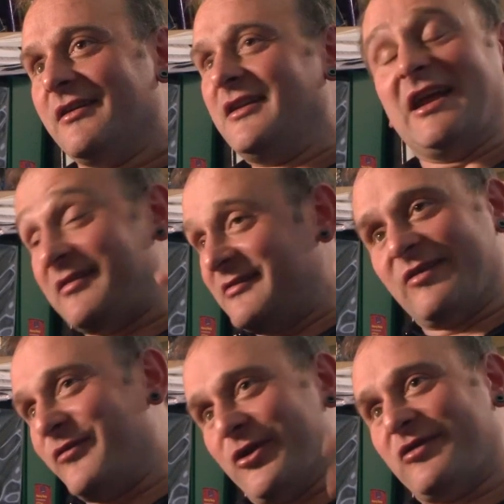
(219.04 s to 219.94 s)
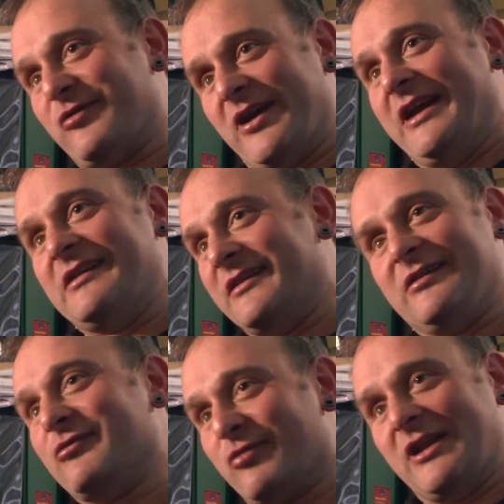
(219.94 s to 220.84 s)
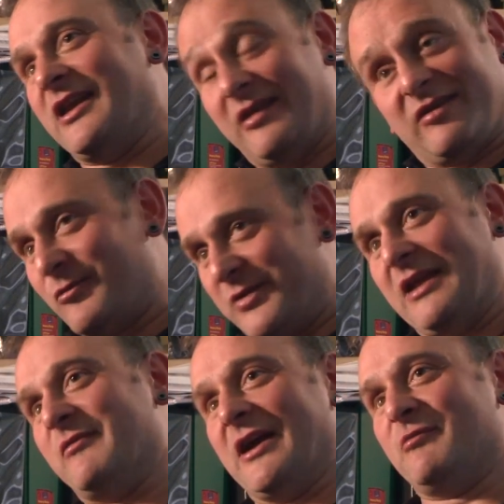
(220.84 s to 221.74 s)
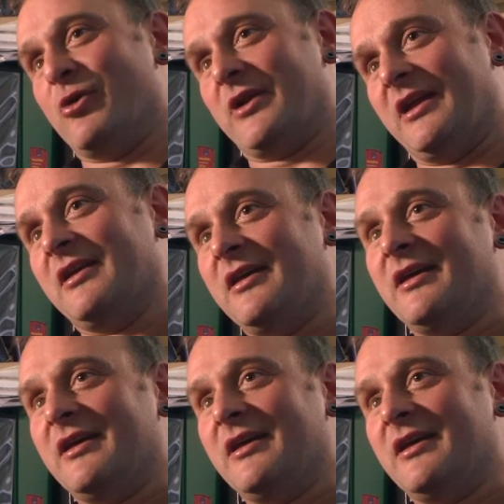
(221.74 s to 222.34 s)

And that's just very strange. It, it really is completely mind-boggling.